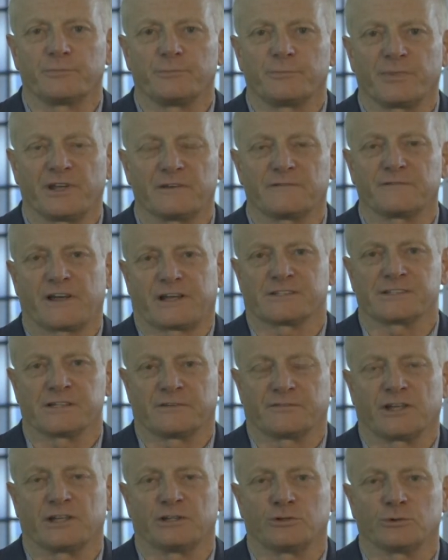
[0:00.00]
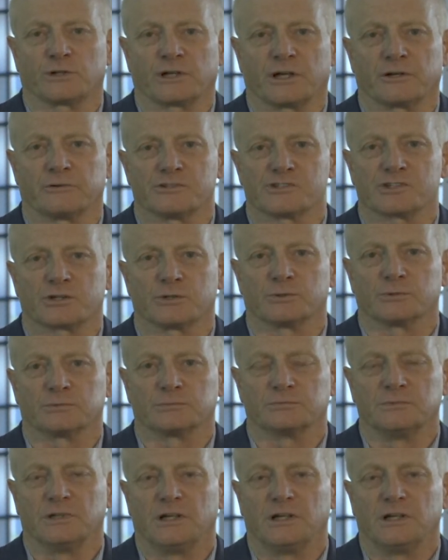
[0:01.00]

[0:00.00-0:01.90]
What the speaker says: be effective in your current school.